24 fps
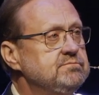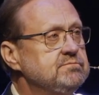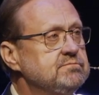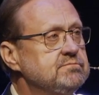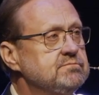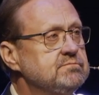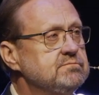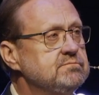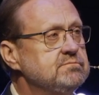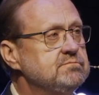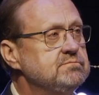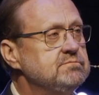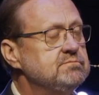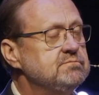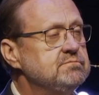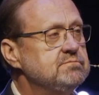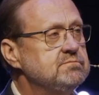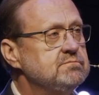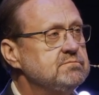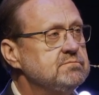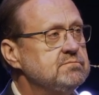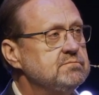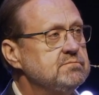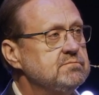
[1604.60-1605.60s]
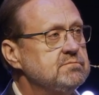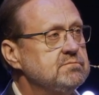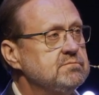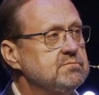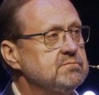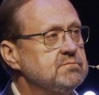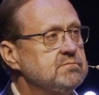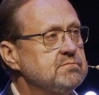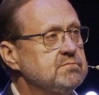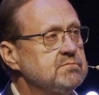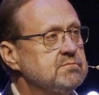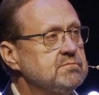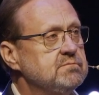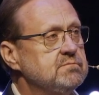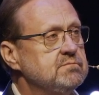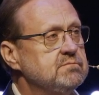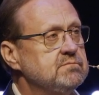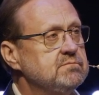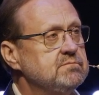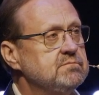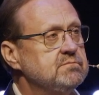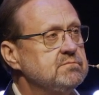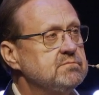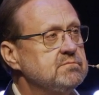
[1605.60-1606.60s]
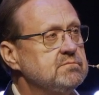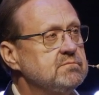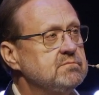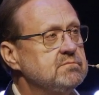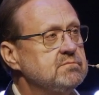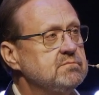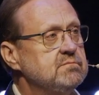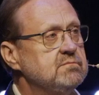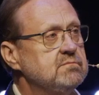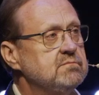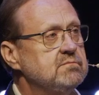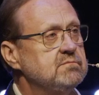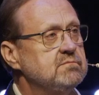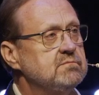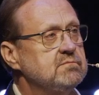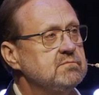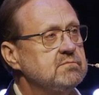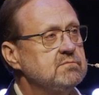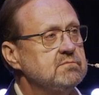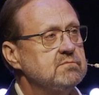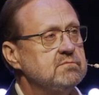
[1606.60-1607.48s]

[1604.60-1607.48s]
(silence)